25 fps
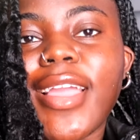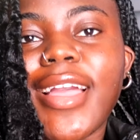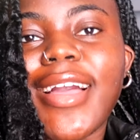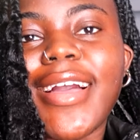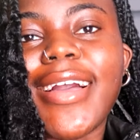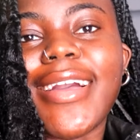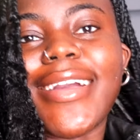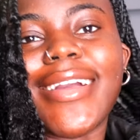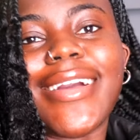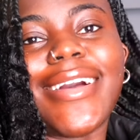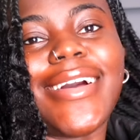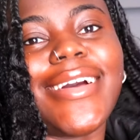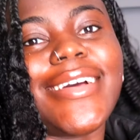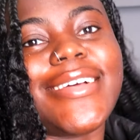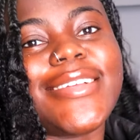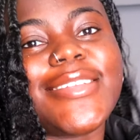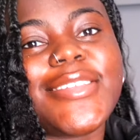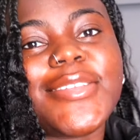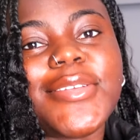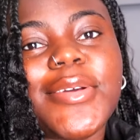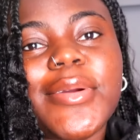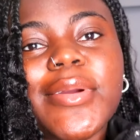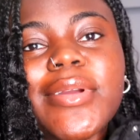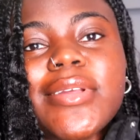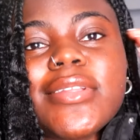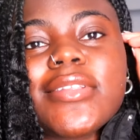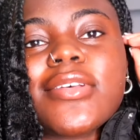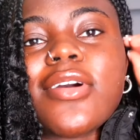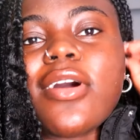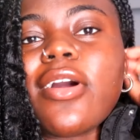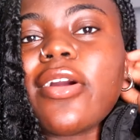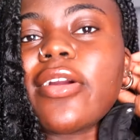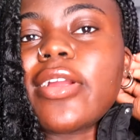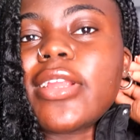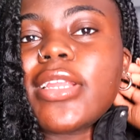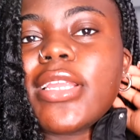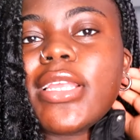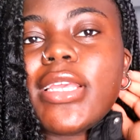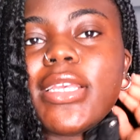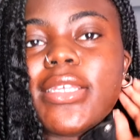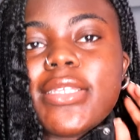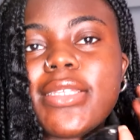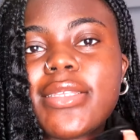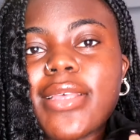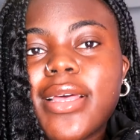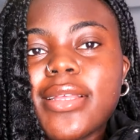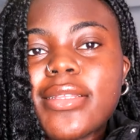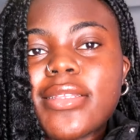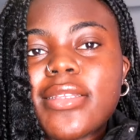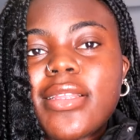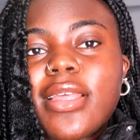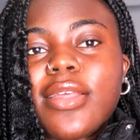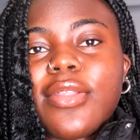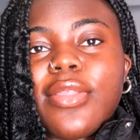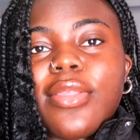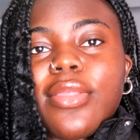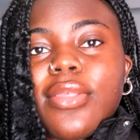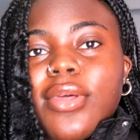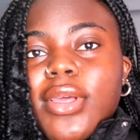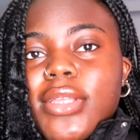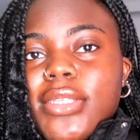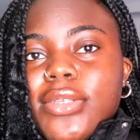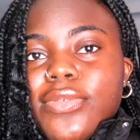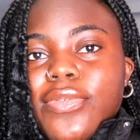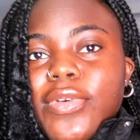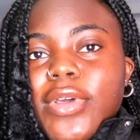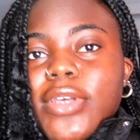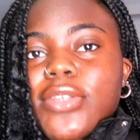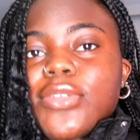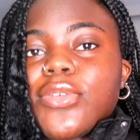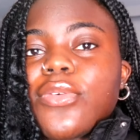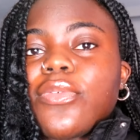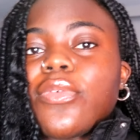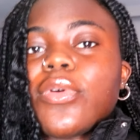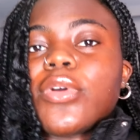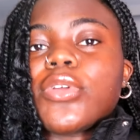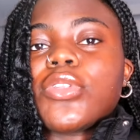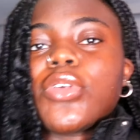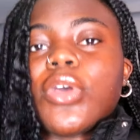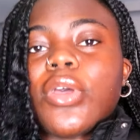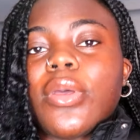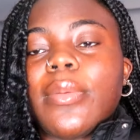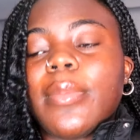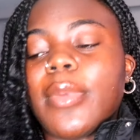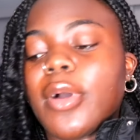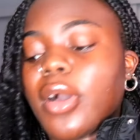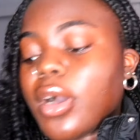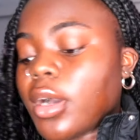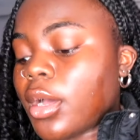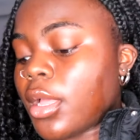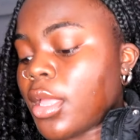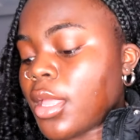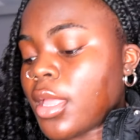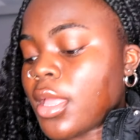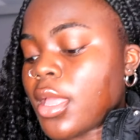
Hi guys, so it's currently Saturday the 31st of October